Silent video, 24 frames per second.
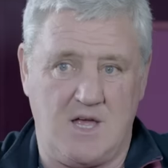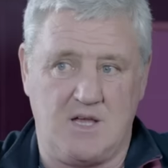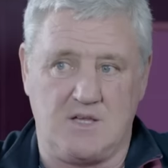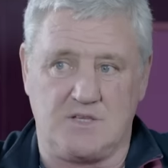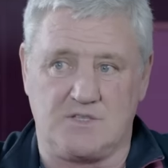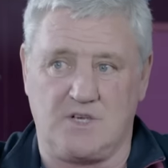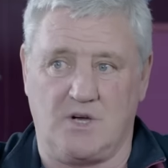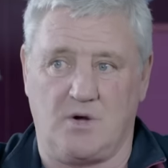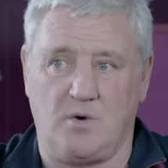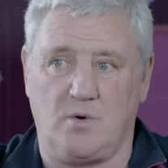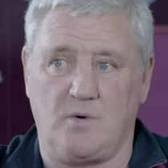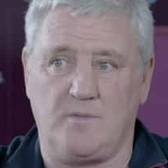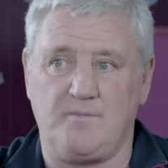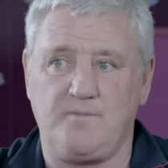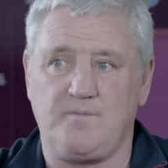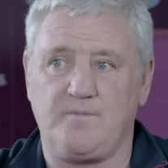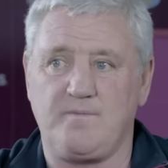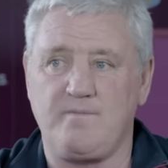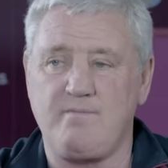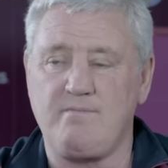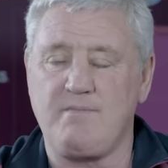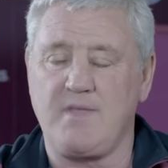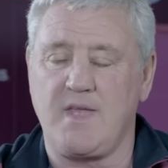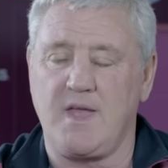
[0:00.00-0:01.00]
So
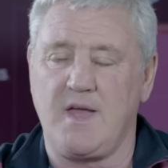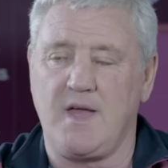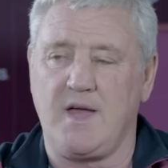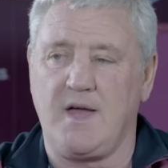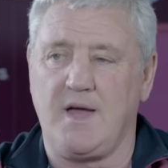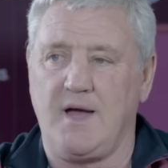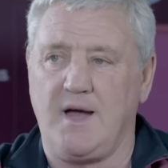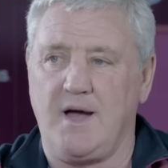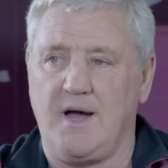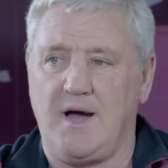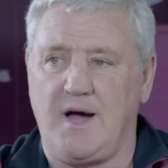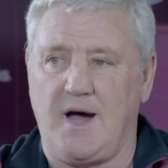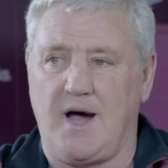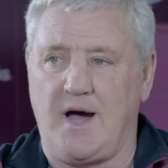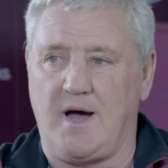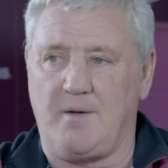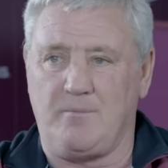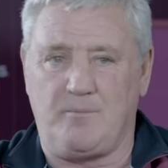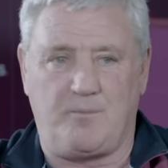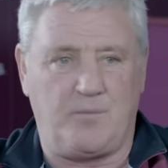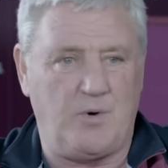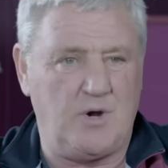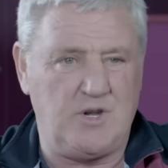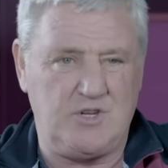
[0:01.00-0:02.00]

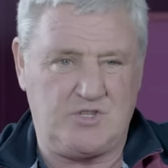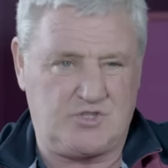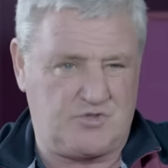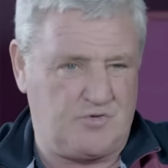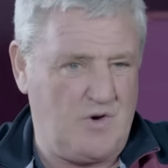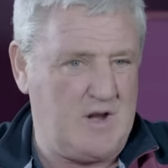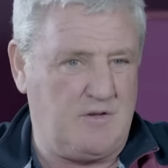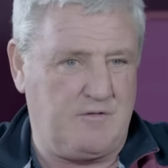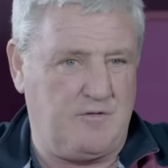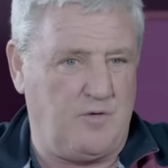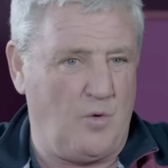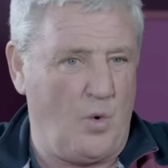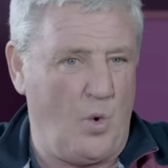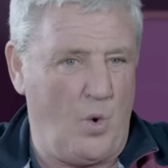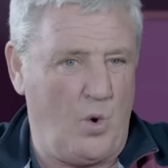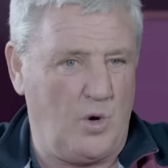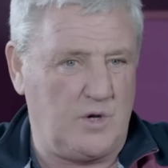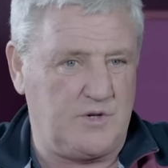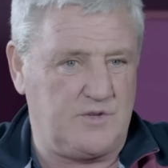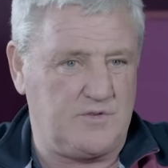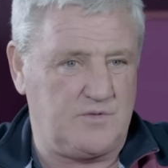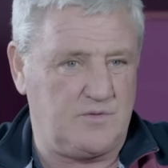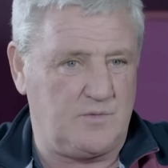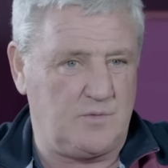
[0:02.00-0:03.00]
I'm pretty
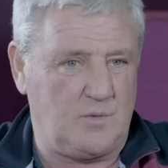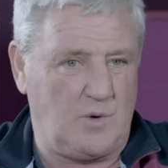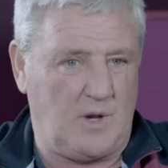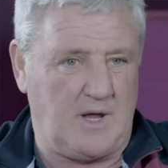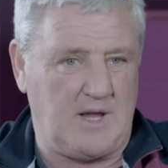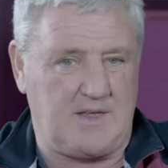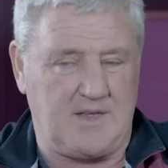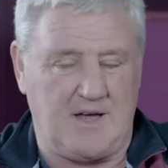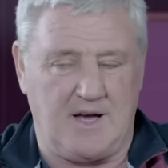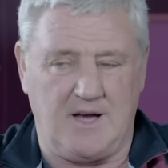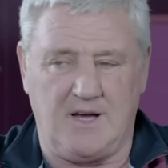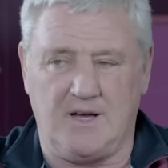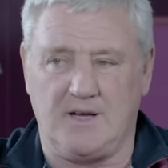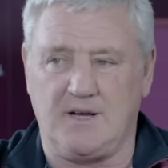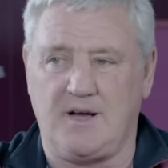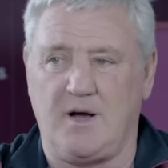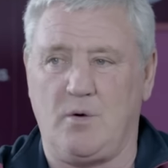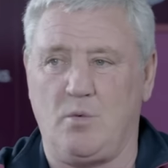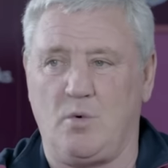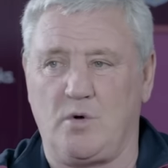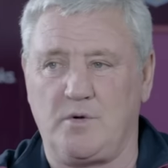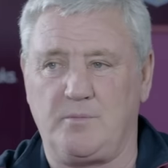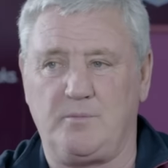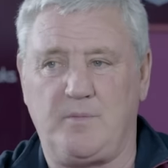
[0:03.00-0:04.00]
straightforward like that. I
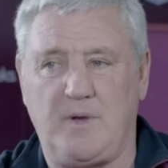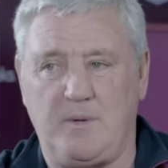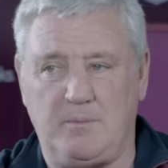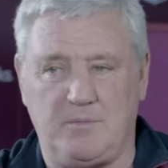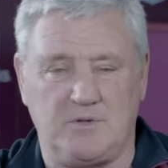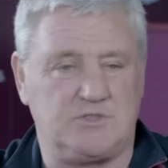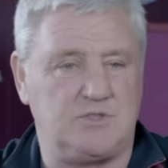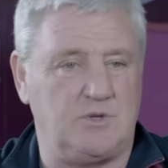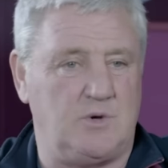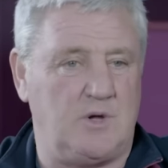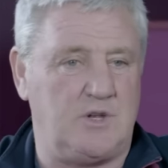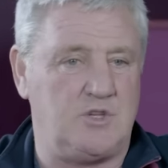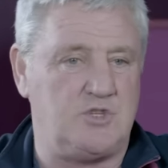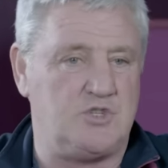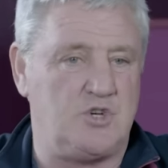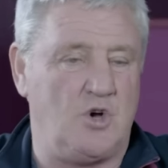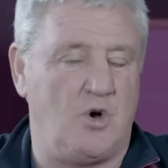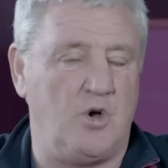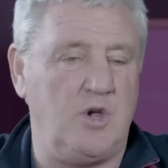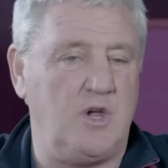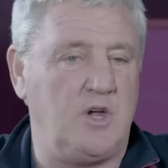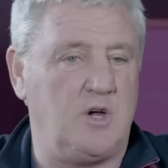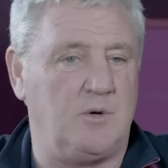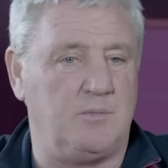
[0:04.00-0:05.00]
want people to
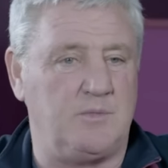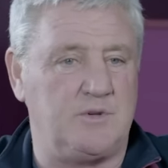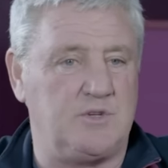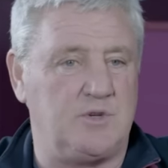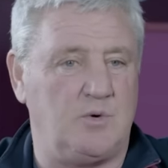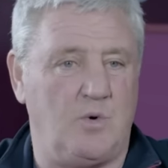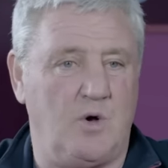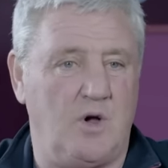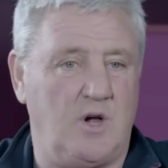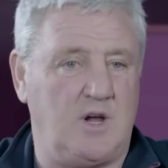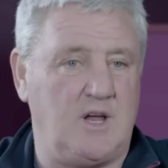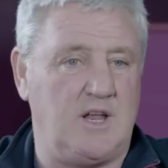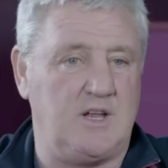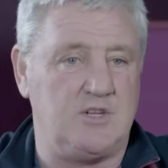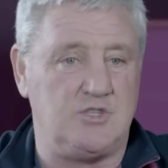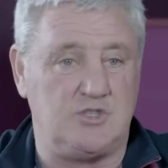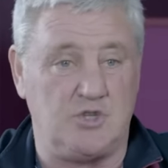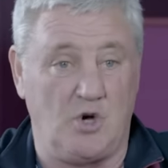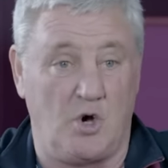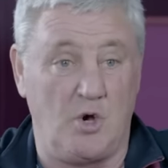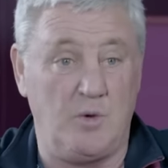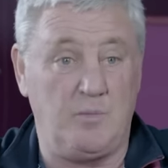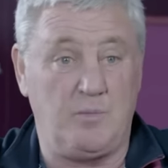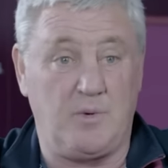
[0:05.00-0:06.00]
enjoy coming to work,
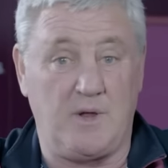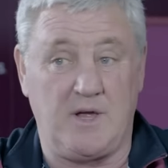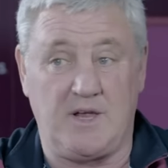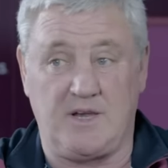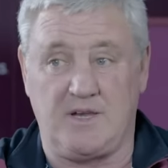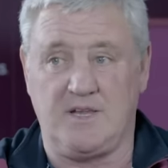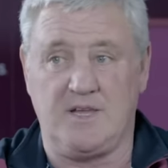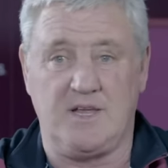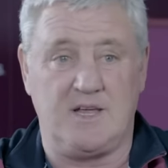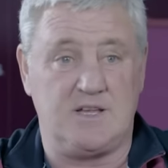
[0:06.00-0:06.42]
enjoy playing,